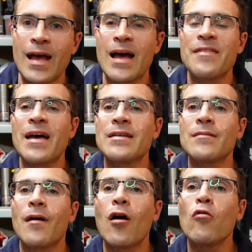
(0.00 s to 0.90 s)
and then
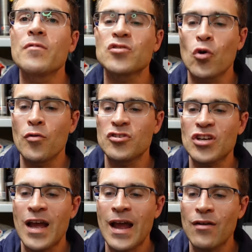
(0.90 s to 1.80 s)
hold the torch
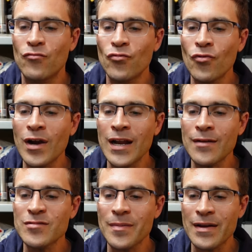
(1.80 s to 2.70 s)
at
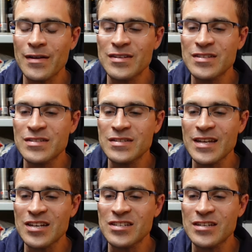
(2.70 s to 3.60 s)
round about a
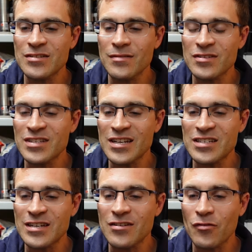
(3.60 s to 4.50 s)
60
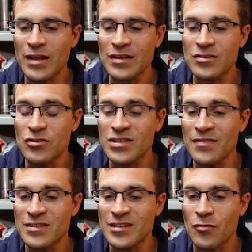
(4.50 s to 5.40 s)
degree to
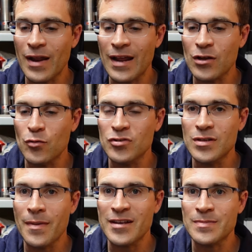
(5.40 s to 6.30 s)
70 degree angle to
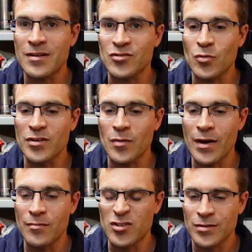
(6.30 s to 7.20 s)
your base metal when you
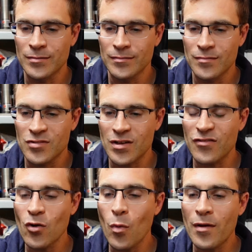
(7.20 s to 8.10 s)
weld. So
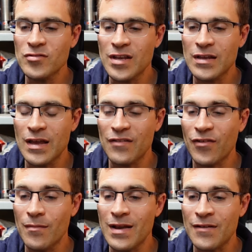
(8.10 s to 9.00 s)
if you're welding
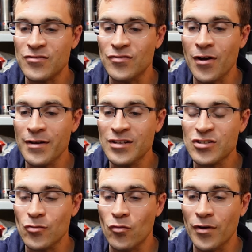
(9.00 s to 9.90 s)
from left to
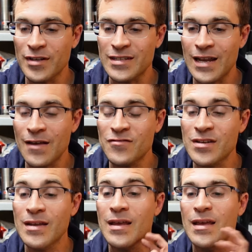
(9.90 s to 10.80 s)
right or right to
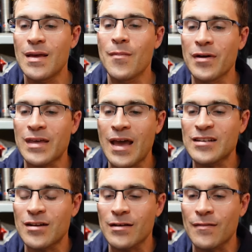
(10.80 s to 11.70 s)
left, in my
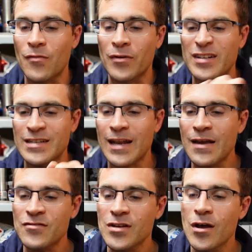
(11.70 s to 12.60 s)
case I'm going from right to
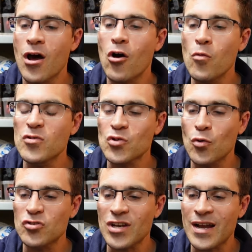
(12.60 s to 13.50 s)
left, hold the
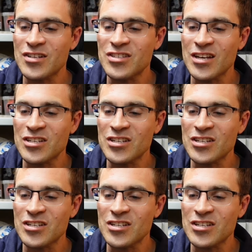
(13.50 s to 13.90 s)
torch at